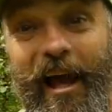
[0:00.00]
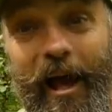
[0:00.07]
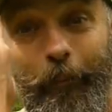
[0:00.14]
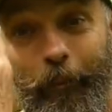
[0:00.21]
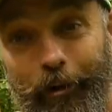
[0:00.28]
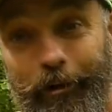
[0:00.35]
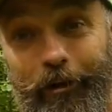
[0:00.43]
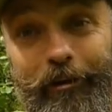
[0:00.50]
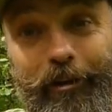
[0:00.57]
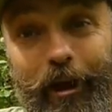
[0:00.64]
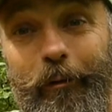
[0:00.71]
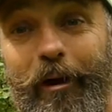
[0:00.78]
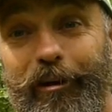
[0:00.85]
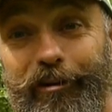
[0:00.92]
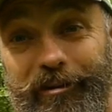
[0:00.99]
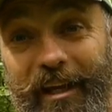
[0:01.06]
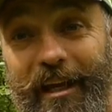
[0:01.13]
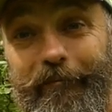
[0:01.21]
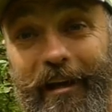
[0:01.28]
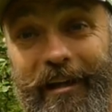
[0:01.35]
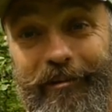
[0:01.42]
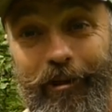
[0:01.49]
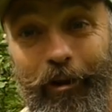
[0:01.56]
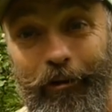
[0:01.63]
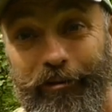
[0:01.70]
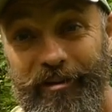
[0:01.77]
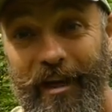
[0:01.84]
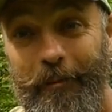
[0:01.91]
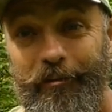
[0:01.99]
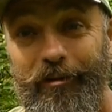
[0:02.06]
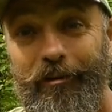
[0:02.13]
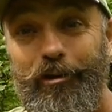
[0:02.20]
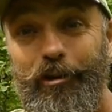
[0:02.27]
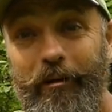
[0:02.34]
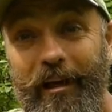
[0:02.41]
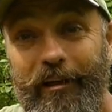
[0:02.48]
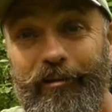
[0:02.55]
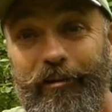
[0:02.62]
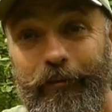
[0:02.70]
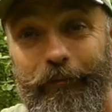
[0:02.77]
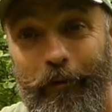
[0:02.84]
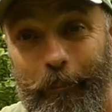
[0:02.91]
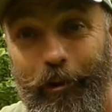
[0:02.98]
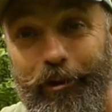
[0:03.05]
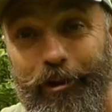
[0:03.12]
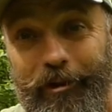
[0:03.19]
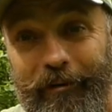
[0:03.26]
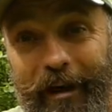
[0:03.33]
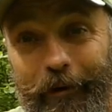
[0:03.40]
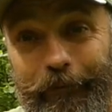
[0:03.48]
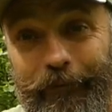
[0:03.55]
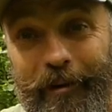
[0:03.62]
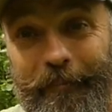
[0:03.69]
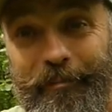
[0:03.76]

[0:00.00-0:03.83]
and we're going to do a series on tips and tricks for bushcraft.